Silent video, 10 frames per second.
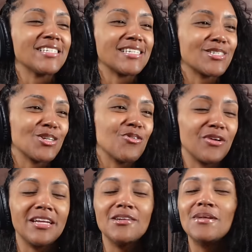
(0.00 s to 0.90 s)
This is so
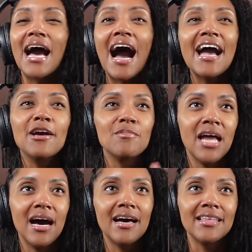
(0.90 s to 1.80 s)
funny to me. I am
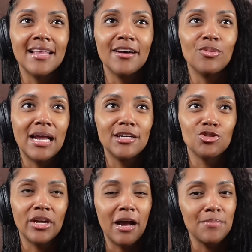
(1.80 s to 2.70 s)
not like when I
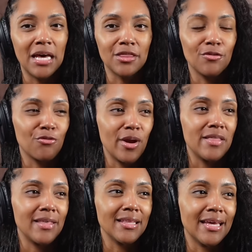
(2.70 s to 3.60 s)
drink, I'm not the friend
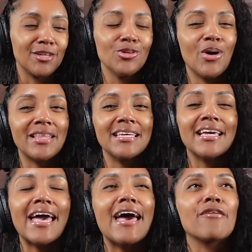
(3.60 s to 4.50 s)
that like, you know, I think
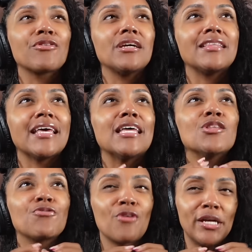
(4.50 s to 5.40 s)
every in the
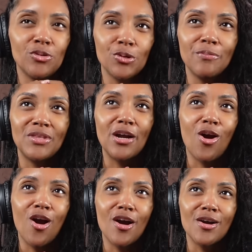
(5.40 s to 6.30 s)
friend group there
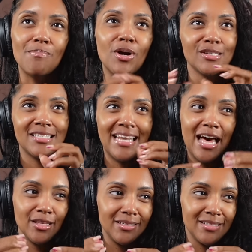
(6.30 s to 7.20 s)
are
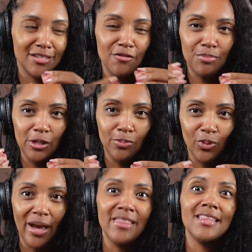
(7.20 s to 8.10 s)
personalities of people
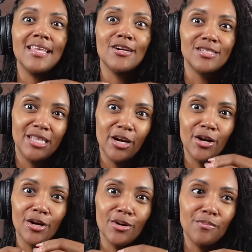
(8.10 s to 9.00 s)
and then there's
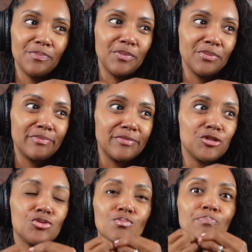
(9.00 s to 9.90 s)
their
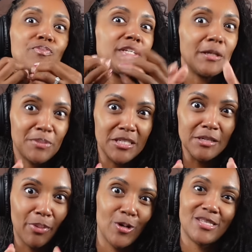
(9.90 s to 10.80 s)
tipsy
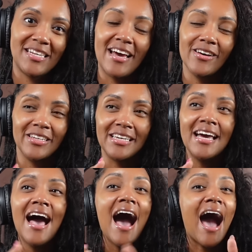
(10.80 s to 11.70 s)
personality.
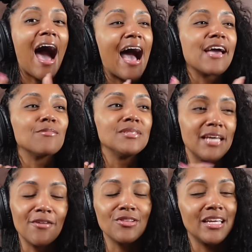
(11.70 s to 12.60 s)
I am
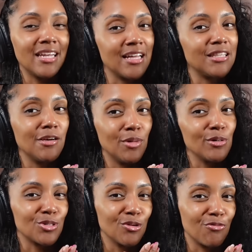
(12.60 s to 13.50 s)
definitely not the
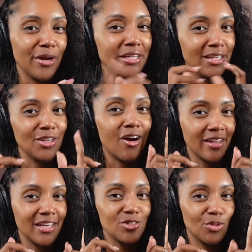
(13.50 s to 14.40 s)
emotional friend. Can y'all
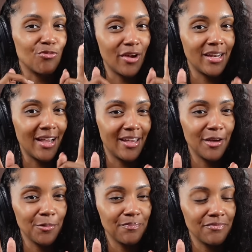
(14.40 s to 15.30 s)
guess what friend I am?